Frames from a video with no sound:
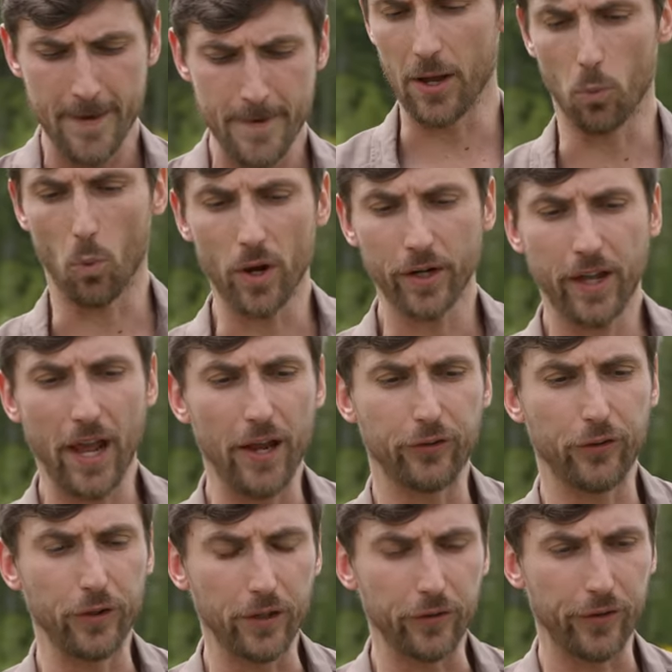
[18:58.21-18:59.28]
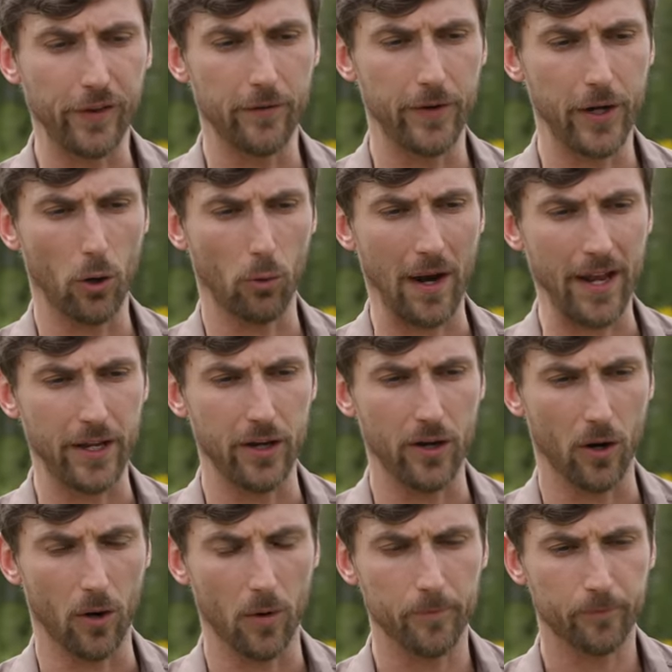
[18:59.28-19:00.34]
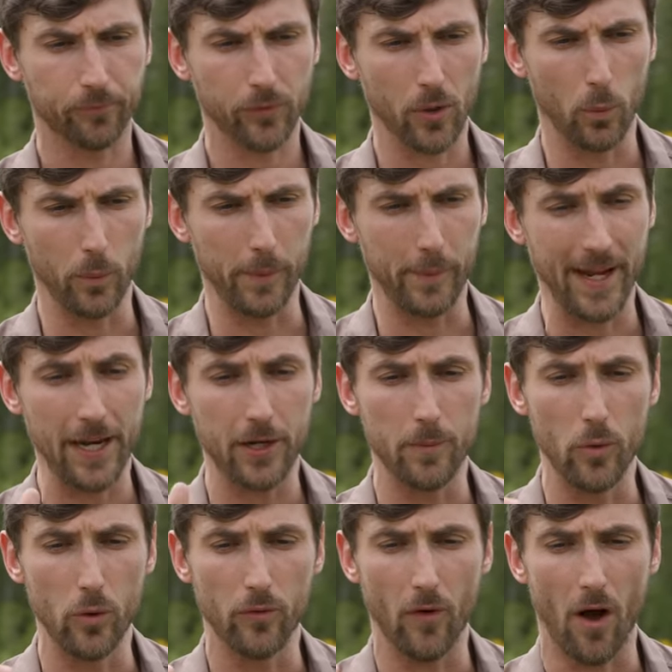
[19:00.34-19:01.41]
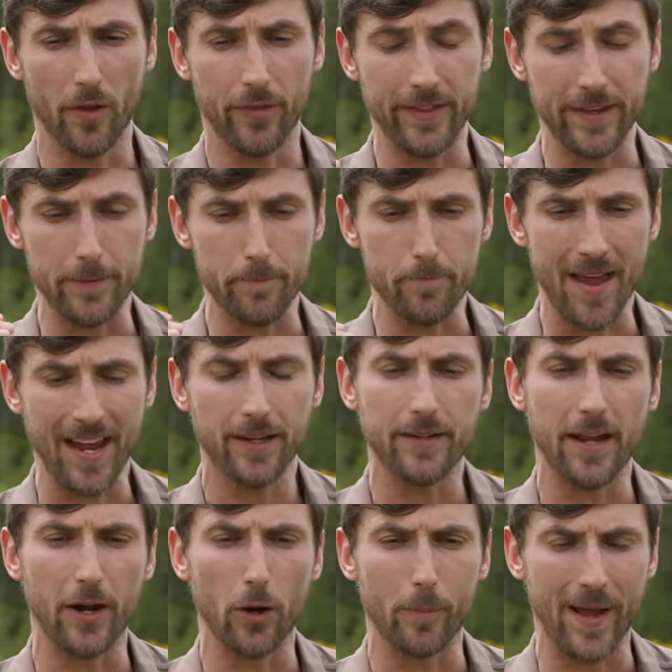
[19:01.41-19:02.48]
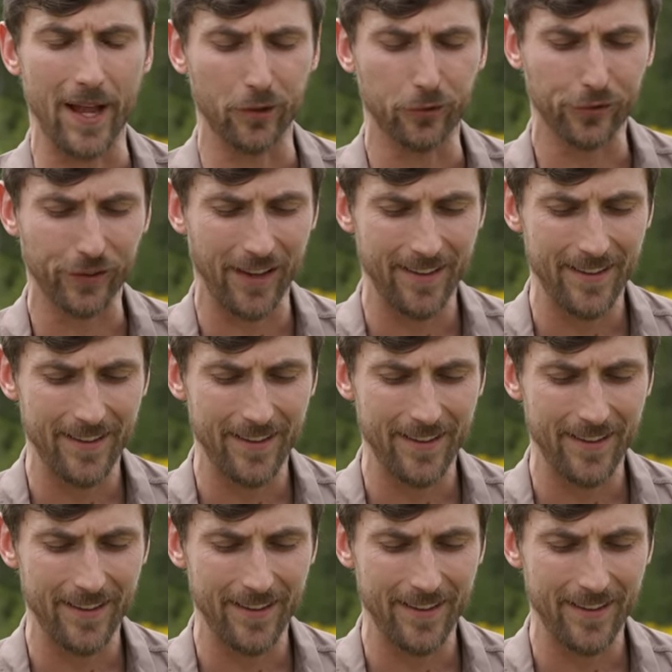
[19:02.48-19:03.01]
In one case, and you can see the video right here, we began to move on the main NATO base,